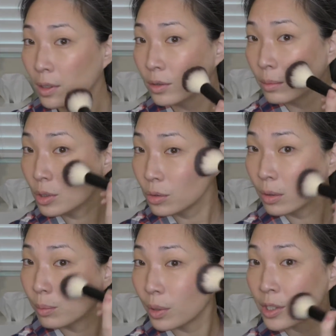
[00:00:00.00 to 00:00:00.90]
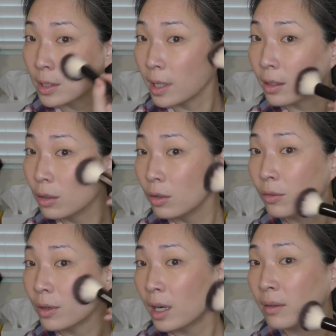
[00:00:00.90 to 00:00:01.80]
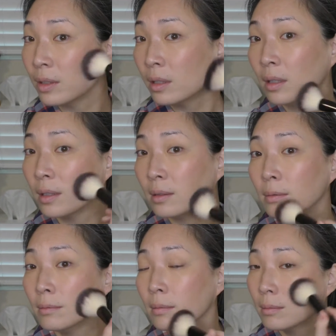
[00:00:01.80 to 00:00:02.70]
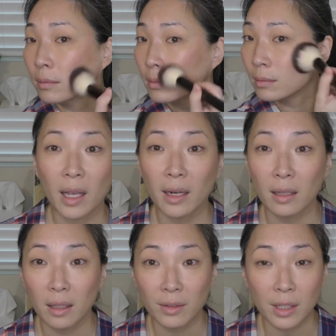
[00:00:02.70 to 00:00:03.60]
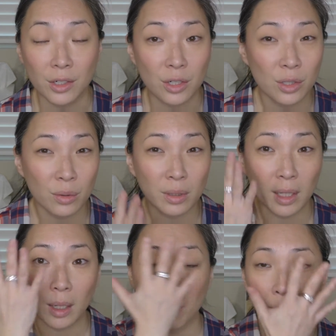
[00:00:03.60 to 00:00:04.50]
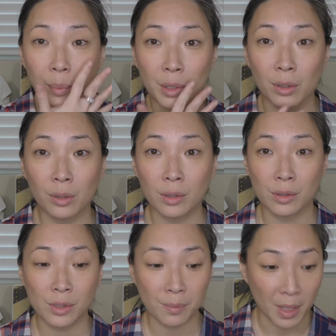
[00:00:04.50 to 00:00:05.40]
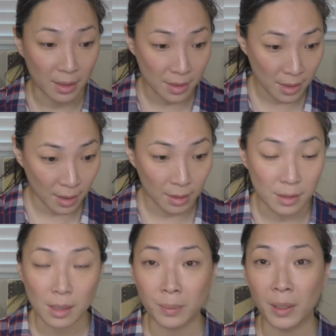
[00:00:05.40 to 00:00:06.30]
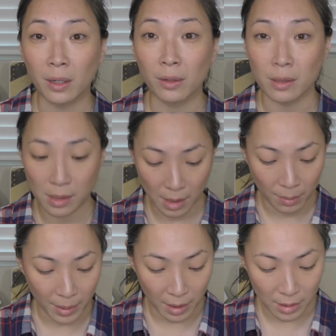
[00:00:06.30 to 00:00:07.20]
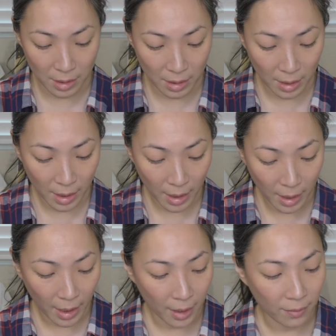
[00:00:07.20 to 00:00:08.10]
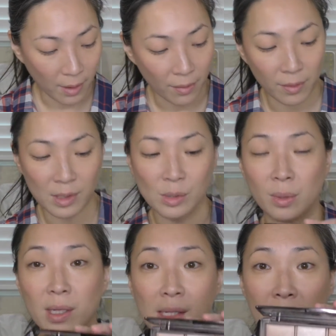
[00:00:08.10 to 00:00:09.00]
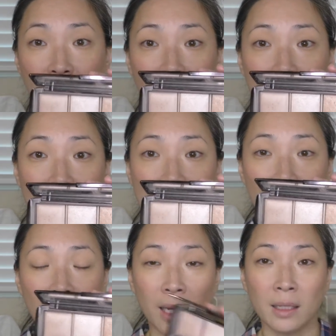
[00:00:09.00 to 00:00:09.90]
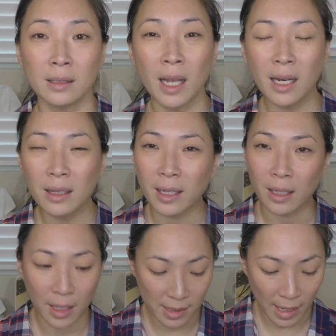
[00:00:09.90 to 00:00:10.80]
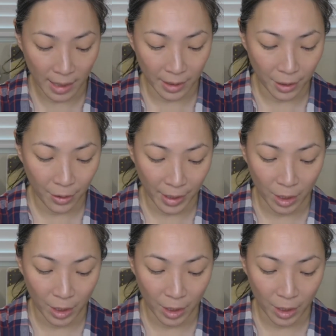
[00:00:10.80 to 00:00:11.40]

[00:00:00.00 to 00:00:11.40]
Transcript: So I'm just sort of brushing that over everything. And I love it. It just sort of like blurs my skin's appearance a bit. And then this one, this Incandescent Light, kind of like a nice highlighter.